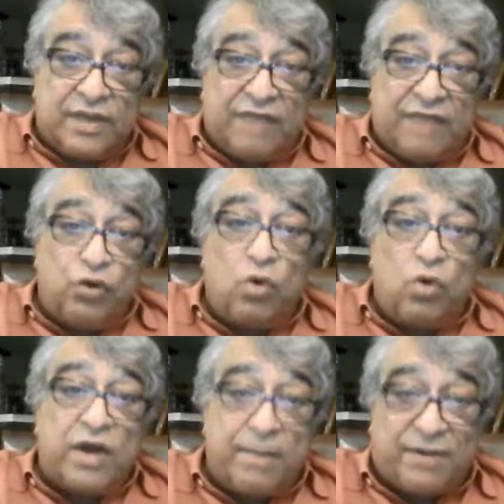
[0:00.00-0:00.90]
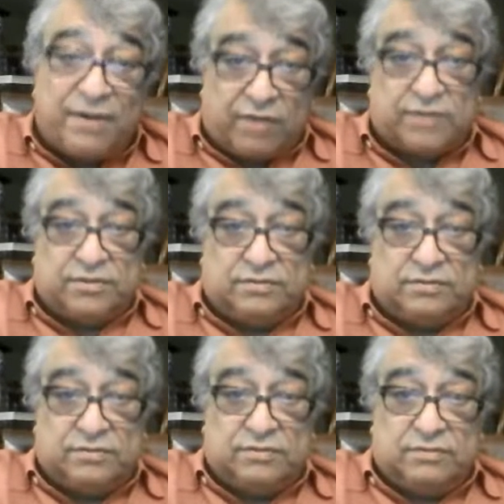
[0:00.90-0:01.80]
If you're a hypocrite,
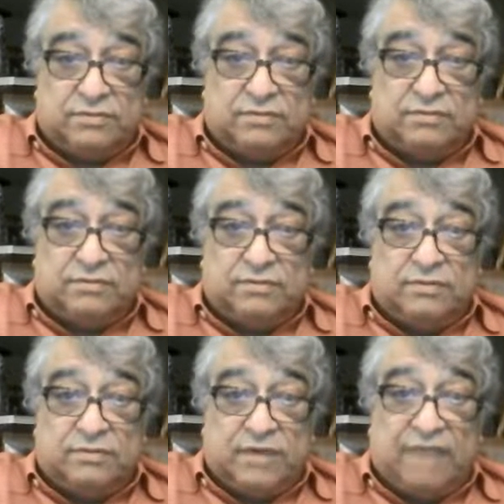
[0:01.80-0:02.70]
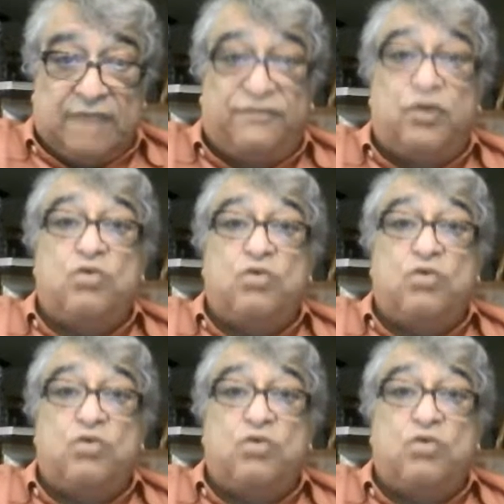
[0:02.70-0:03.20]
if you